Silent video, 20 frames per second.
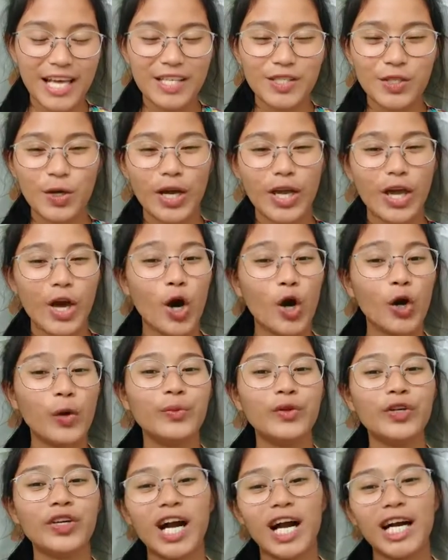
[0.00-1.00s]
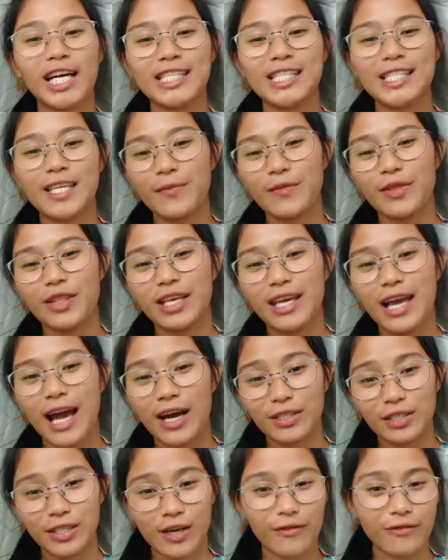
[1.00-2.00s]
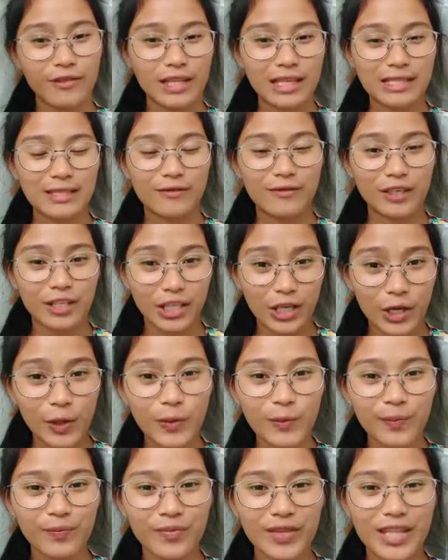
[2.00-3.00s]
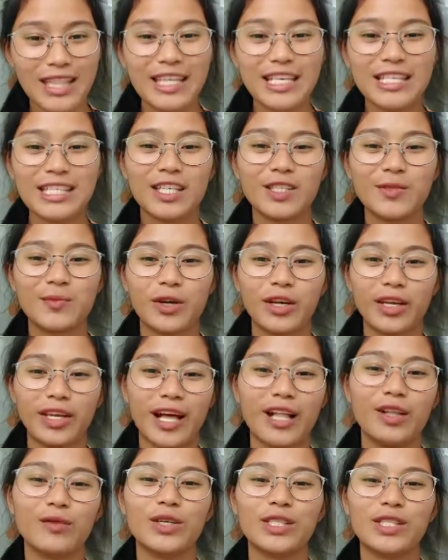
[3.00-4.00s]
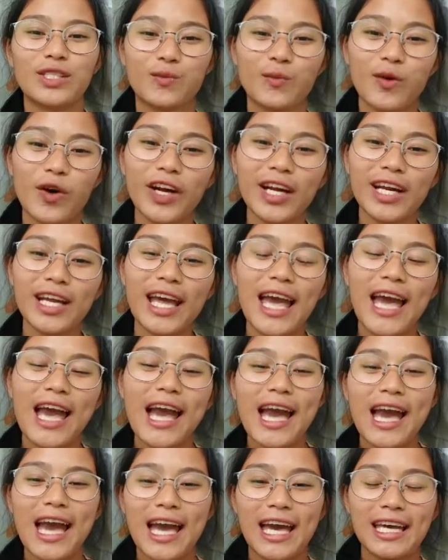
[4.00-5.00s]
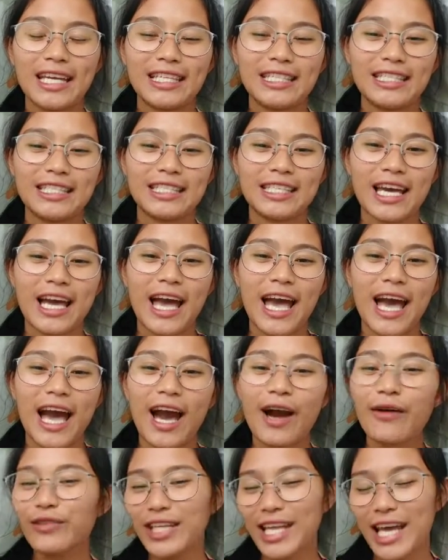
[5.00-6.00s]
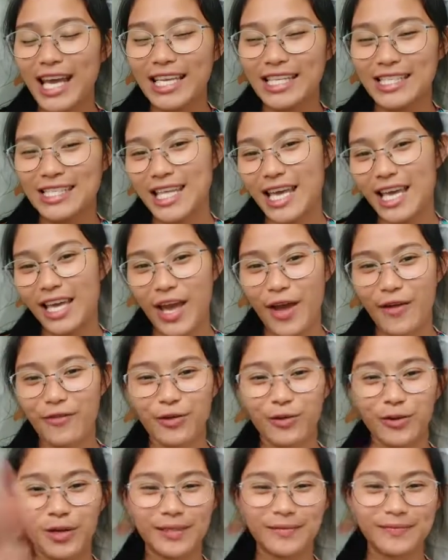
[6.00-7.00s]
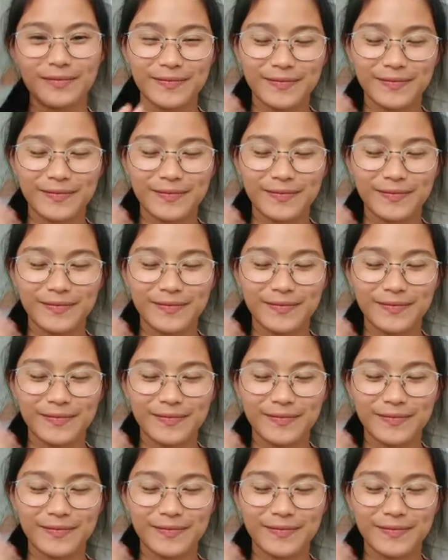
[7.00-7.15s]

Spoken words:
So I hope you got something out of this video. This is Marielle once more, and have a nice day, everyone.